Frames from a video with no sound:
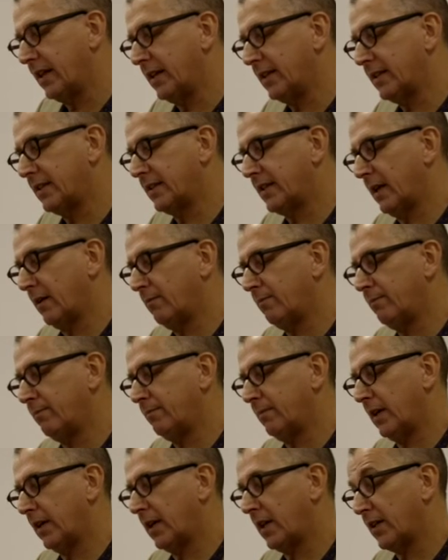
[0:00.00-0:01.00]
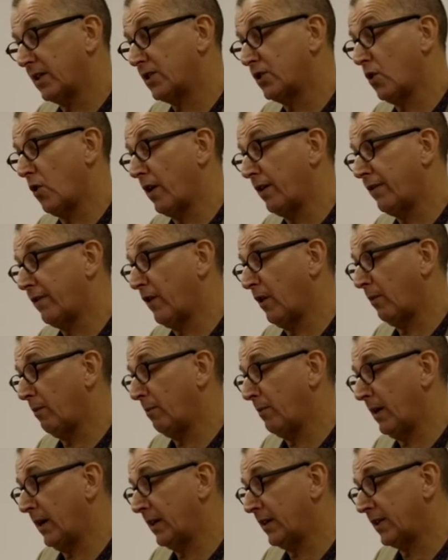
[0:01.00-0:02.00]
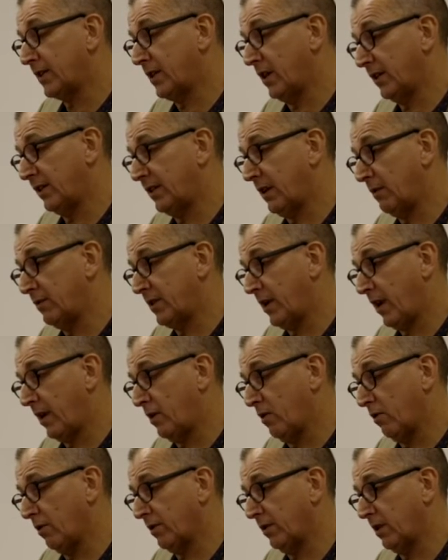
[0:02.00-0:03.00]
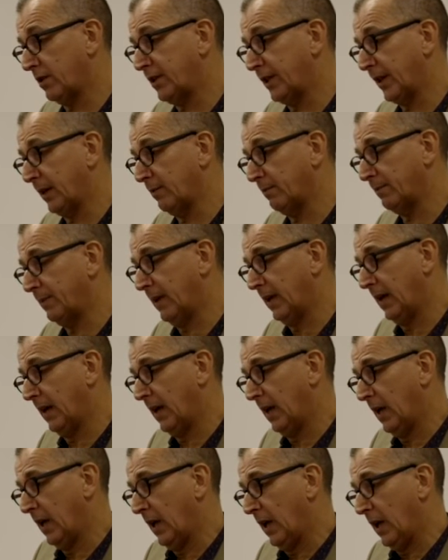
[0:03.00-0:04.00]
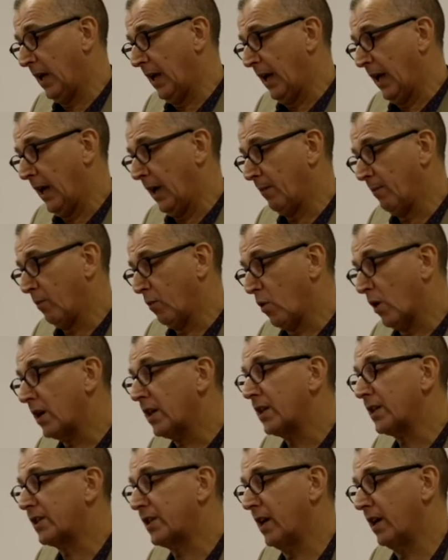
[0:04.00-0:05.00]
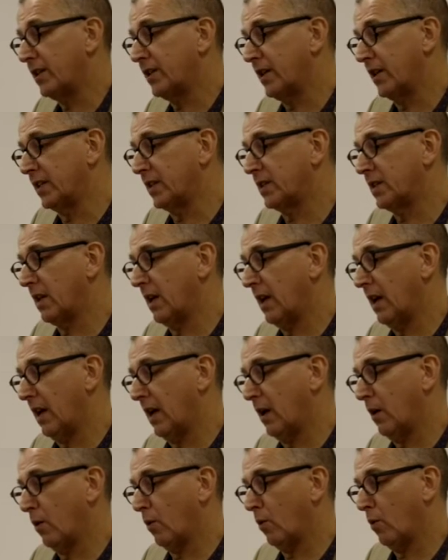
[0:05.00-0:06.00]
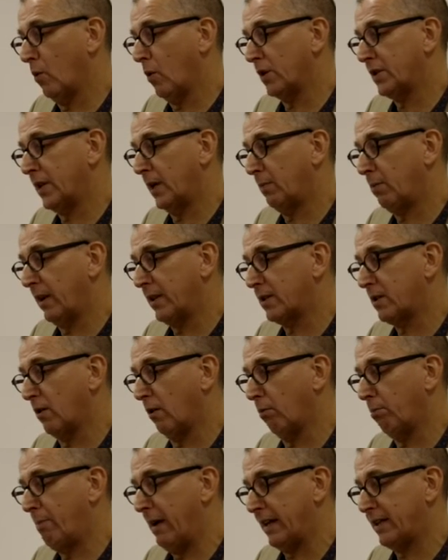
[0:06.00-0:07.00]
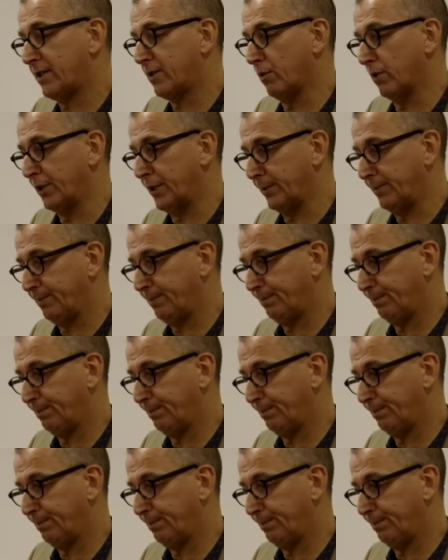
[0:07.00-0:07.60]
is another story from the churches I was in North Nottingham. One of the churches was in a place called Bestwood.